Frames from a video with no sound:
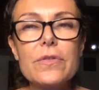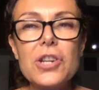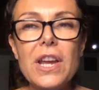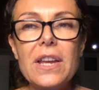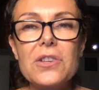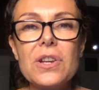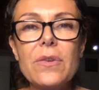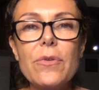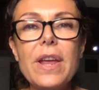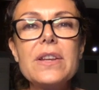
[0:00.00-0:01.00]
change and
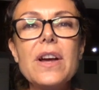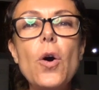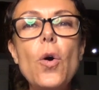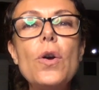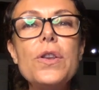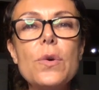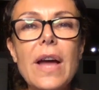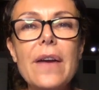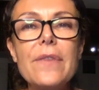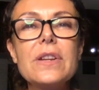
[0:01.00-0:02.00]
create a whole new
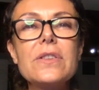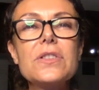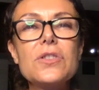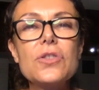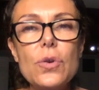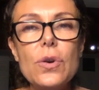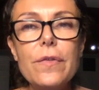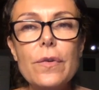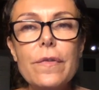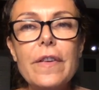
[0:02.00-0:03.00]
life that is truly
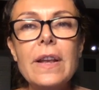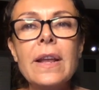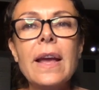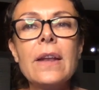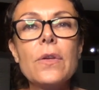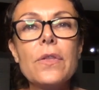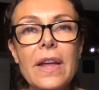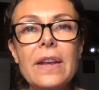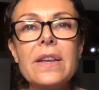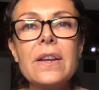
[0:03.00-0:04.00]
fulfilling and
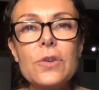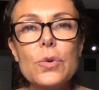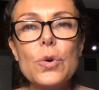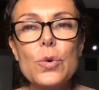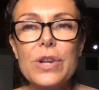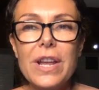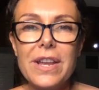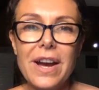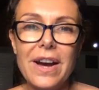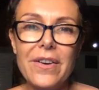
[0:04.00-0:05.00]
authentic to who
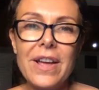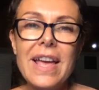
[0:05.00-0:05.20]
they are.